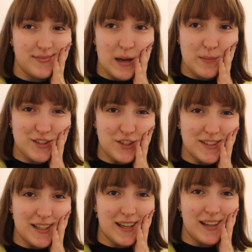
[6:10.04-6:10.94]
Happy
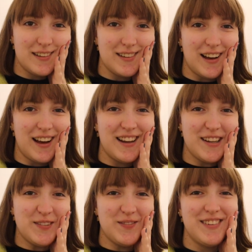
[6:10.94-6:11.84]
Tuesday. I
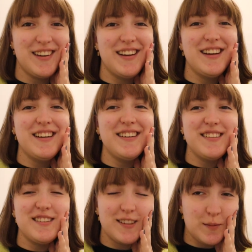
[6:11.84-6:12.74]
am
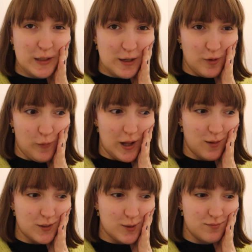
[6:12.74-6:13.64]
deeply
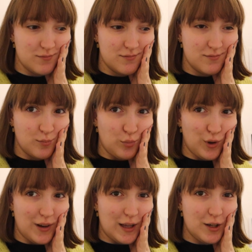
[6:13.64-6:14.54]
overwhelmed,
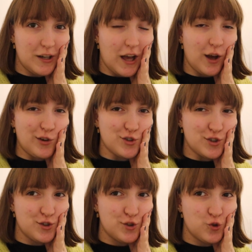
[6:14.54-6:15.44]
pretty
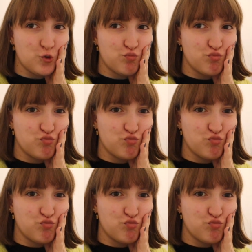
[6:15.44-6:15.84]
anxious,